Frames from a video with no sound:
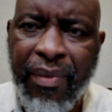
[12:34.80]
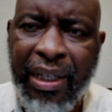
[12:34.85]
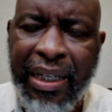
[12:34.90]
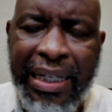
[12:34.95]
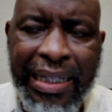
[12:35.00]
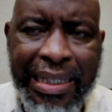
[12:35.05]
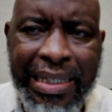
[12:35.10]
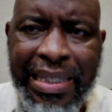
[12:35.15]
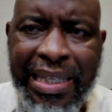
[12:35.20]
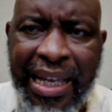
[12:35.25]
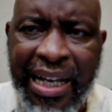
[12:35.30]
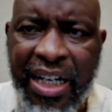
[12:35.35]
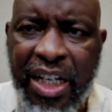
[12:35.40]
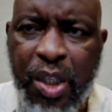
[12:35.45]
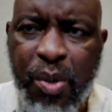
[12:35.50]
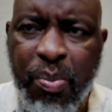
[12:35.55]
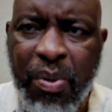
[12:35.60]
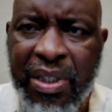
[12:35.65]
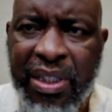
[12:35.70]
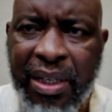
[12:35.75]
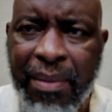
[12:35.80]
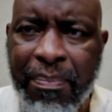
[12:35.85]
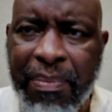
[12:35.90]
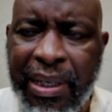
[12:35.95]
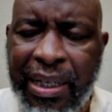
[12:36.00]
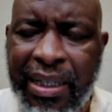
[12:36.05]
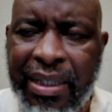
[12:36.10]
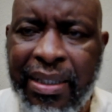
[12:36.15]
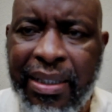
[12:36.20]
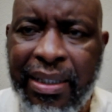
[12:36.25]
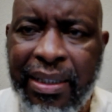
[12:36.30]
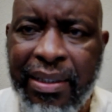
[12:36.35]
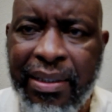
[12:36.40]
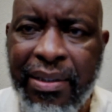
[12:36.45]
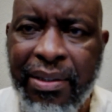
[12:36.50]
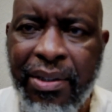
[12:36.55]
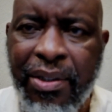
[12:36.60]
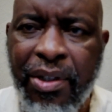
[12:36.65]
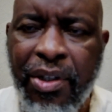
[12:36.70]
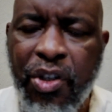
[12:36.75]
It is their responsibility
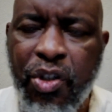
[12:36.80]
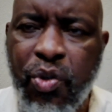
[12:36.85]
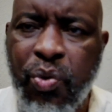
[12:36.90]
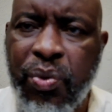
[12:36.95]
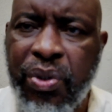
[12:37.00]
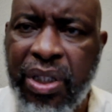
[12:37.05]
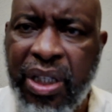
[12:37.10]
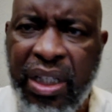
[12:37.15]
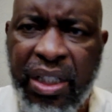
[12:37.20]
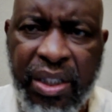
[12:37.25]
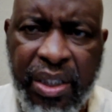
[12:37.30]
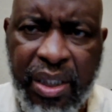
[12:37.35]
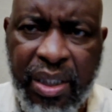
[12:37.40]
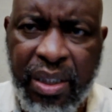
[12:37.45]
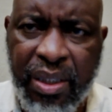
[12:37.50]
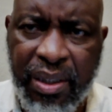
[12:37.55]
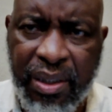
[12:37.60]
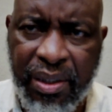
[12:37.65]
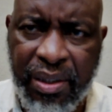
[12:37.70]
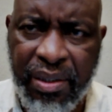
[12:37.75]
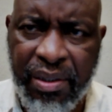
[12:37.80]
to teach.